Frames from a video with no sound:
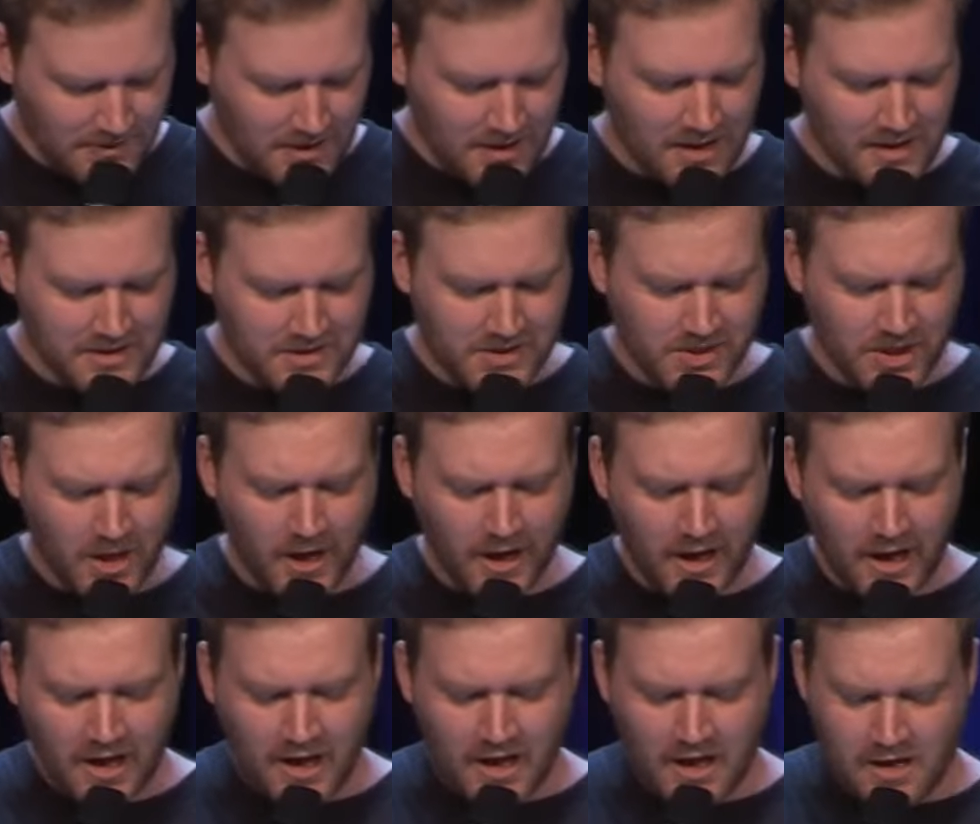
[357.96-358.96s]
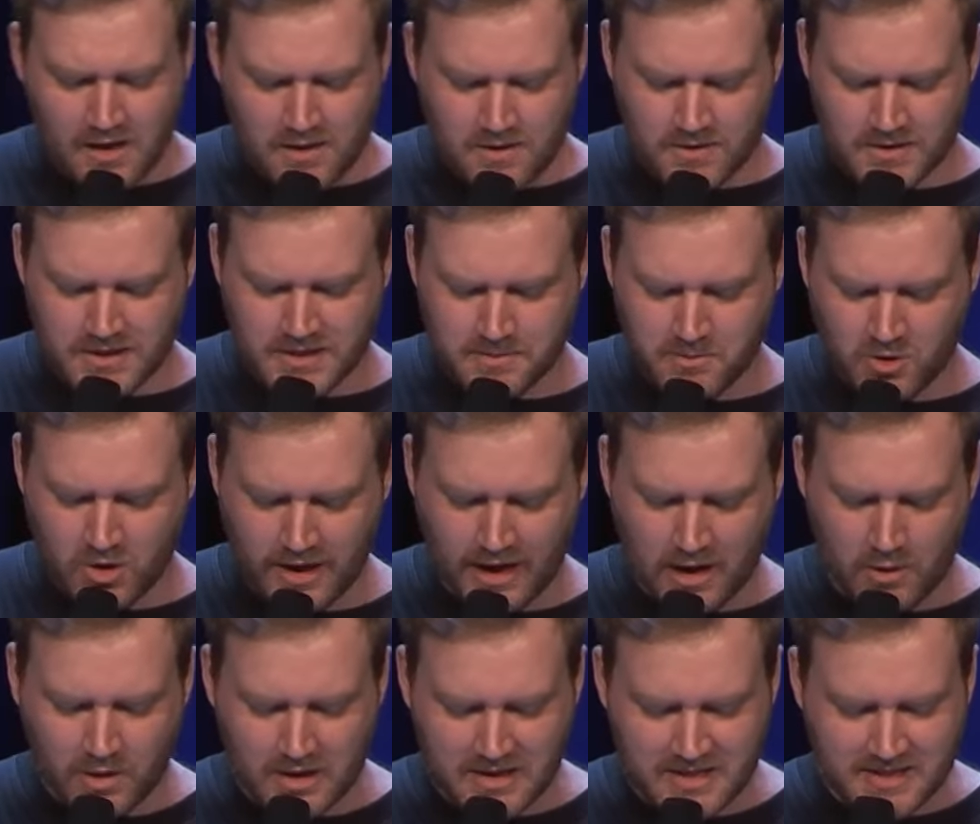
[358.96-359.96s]
And so this morning I
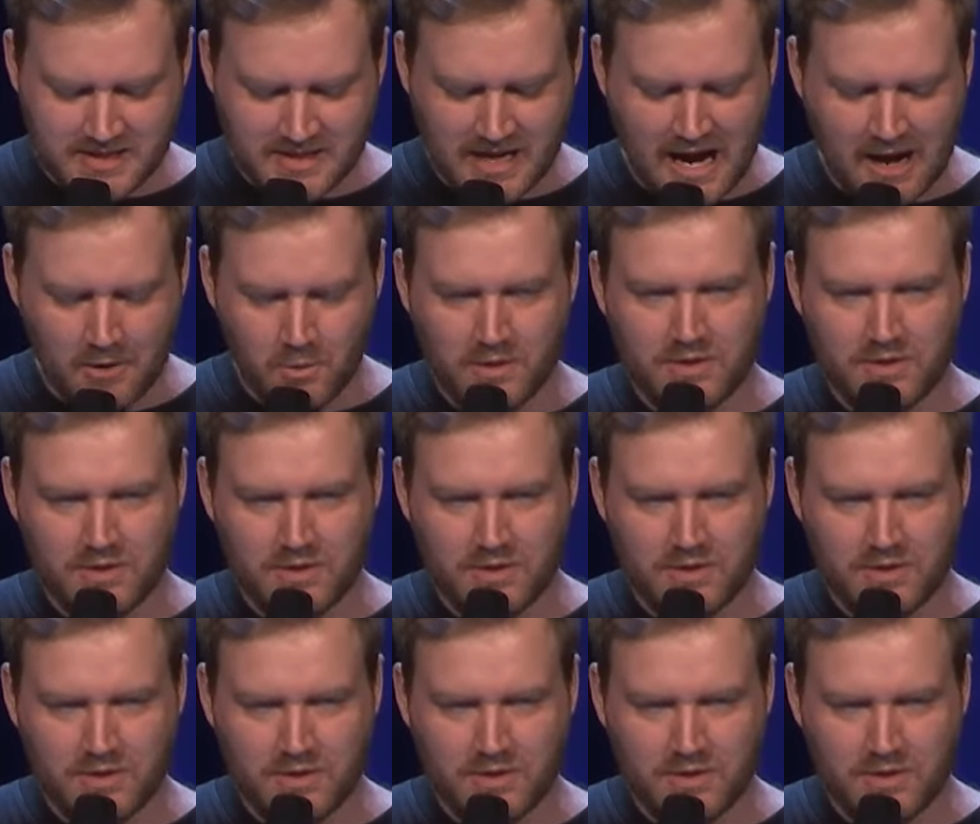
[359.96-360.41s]
want to start